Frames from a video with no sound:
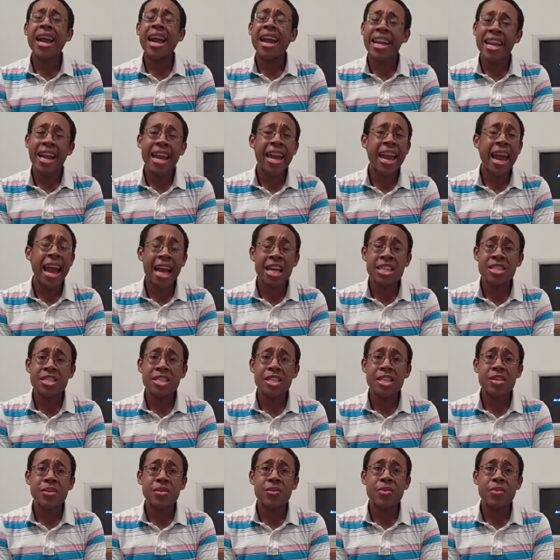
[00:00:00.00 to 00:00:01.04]
And I
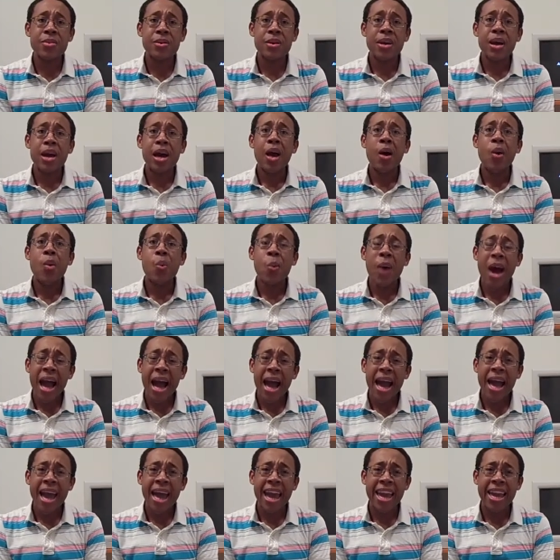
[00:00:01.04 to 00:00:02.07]
ask you,
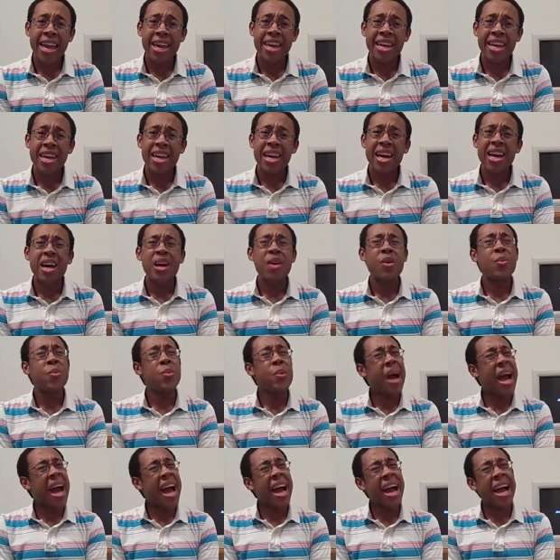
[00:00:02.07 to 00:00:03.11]
why?
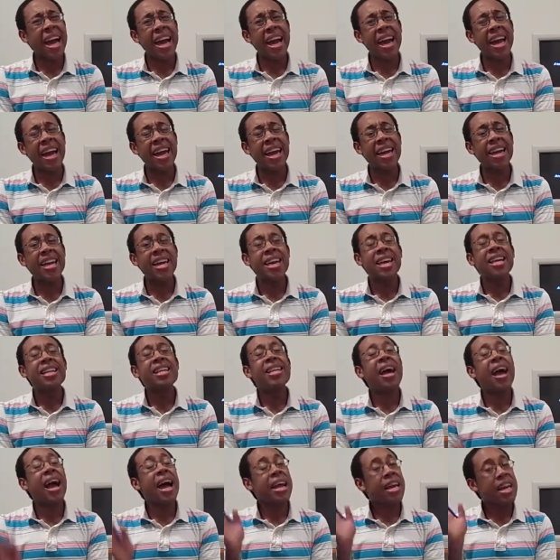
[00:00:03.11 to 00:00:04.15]
Why?
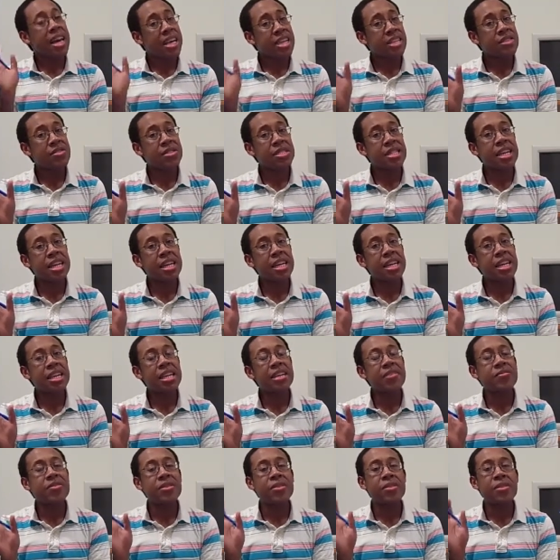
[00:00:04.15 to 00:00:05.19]
Now, I can
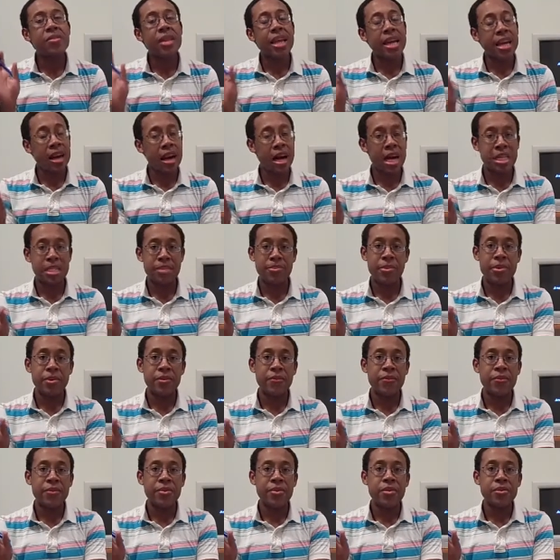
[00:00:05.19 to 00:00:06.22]
understand if you don't like
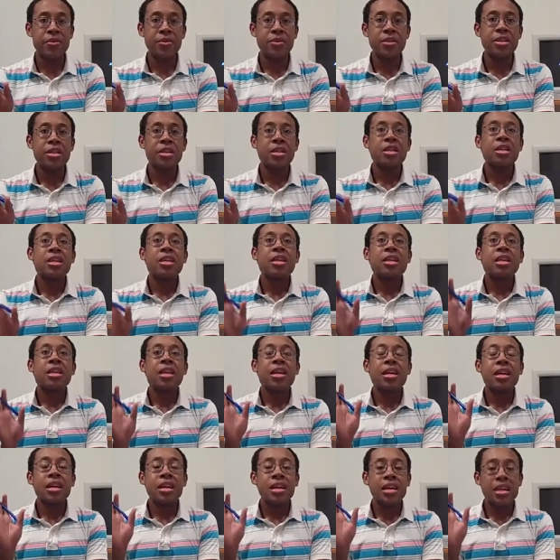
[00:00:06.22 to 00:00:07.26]
hospital food,
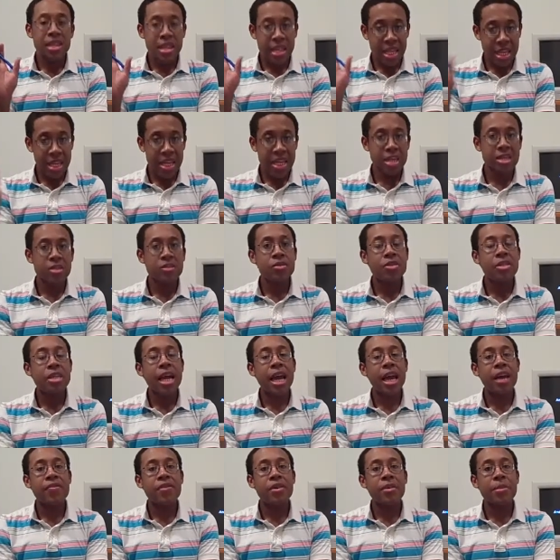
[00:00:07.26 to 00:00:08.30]
then you should
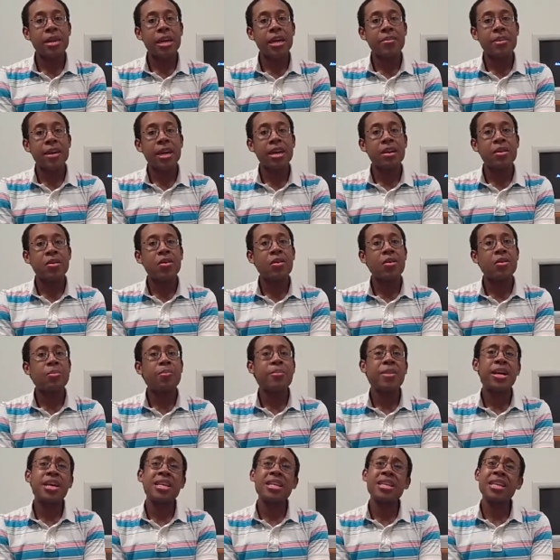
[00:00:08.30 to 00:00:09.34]
have your baby at home.
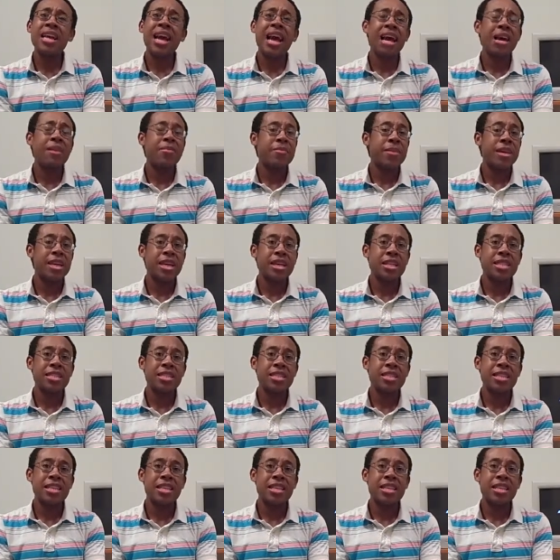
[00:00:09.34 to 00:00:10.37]
But, I mean,
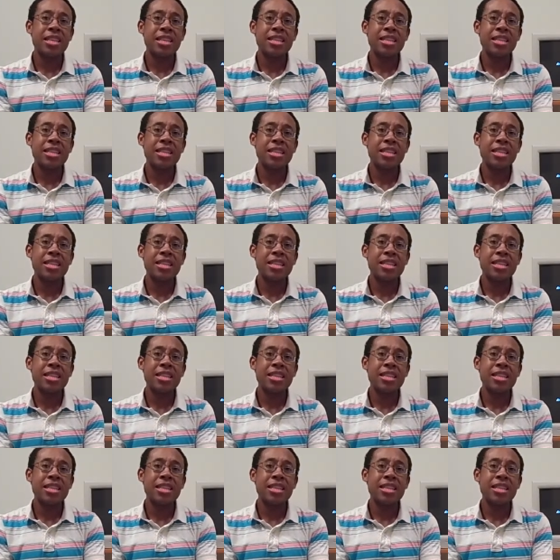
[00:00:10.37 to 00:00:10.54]
to,